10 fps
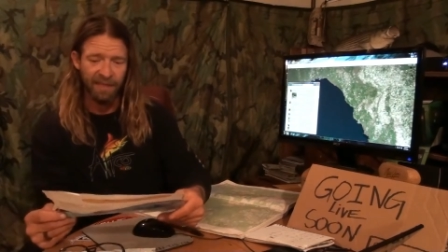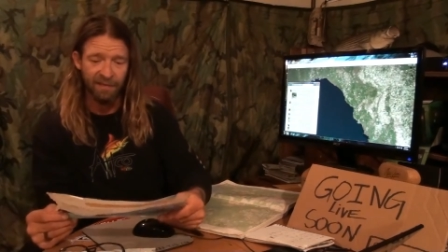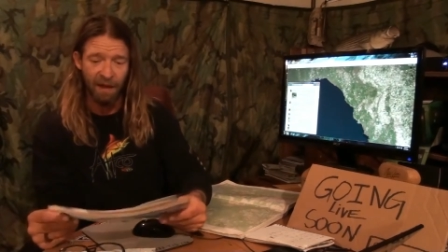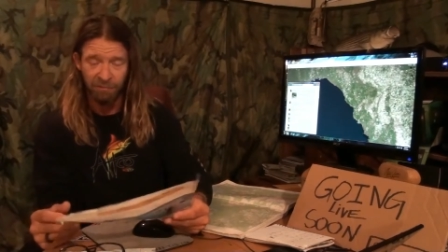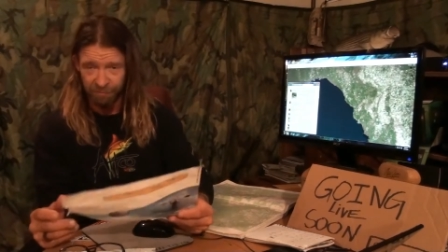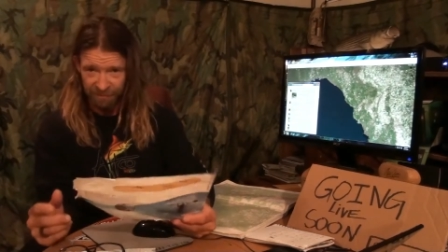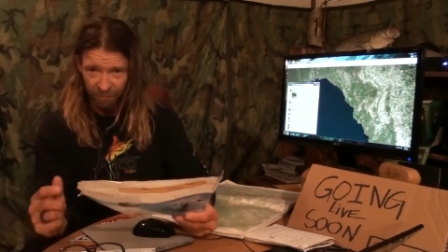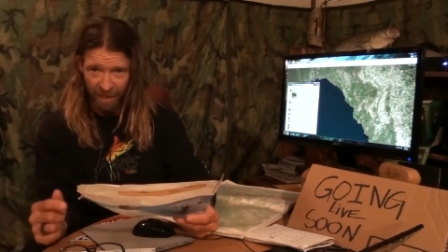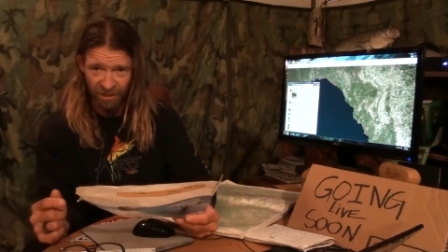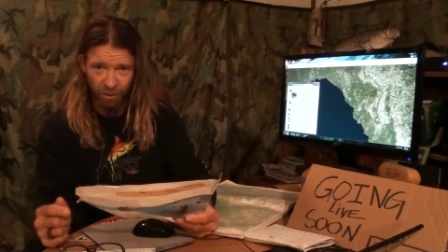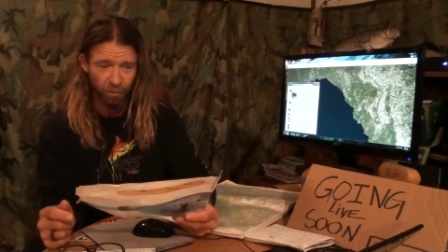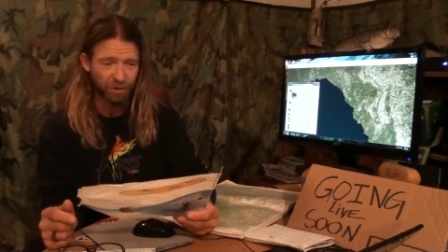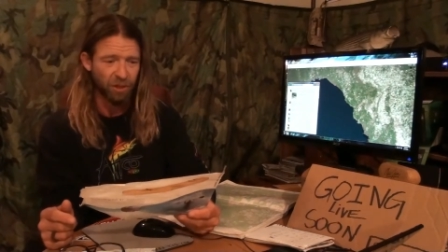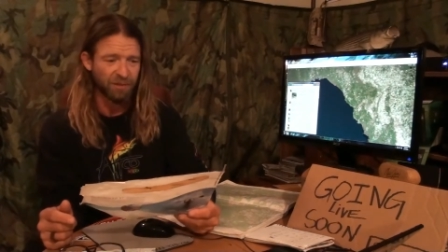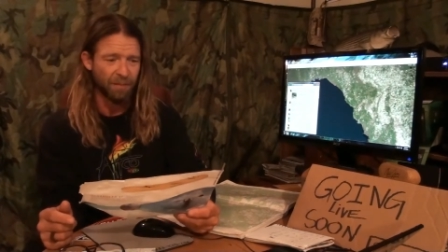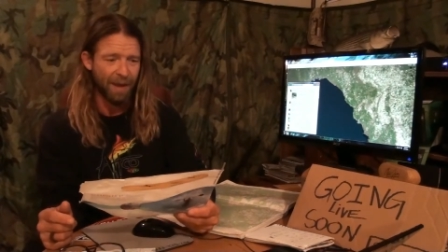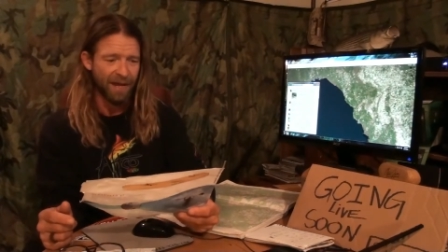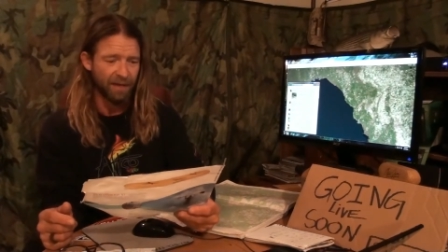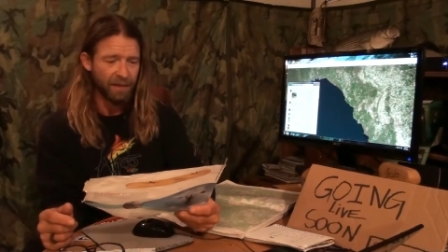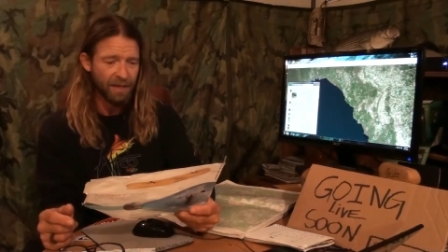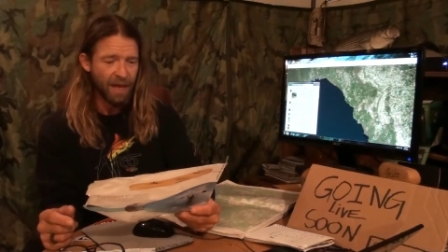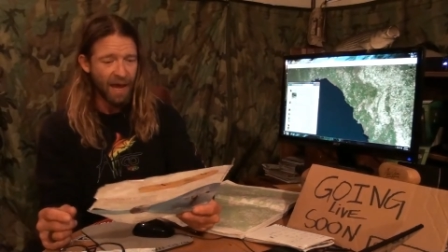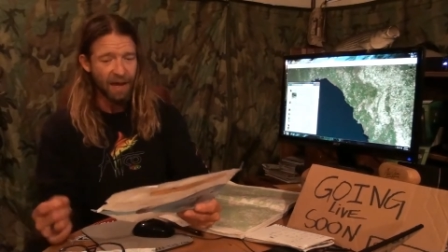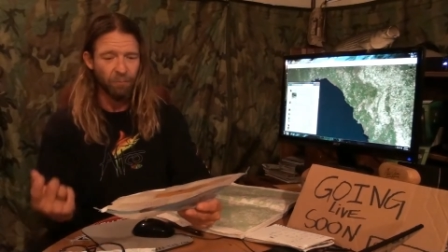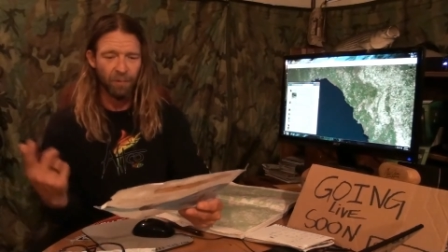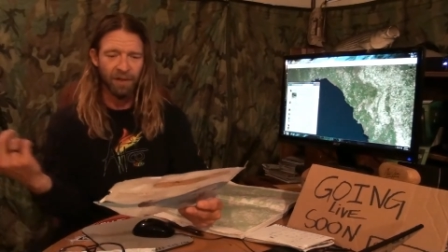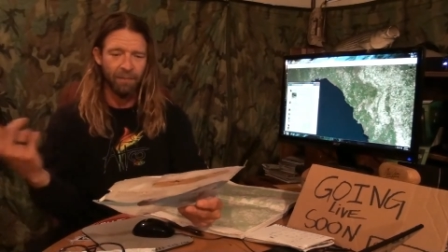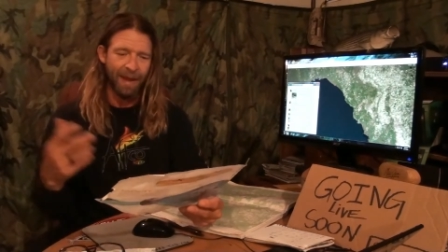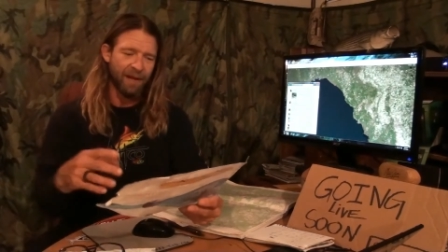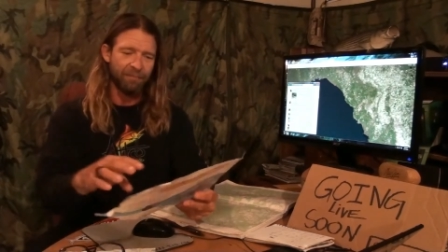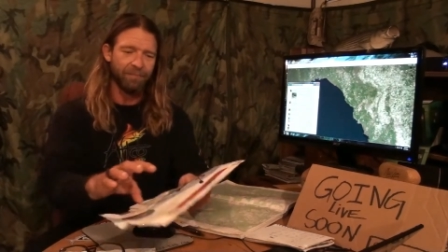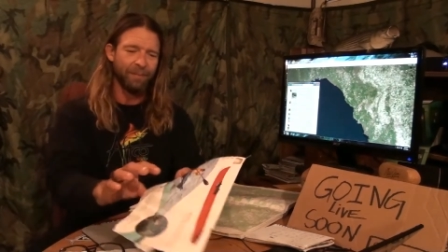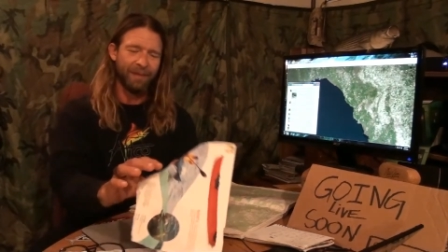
and that was the reason why I chose the Manta. And one of the Manta,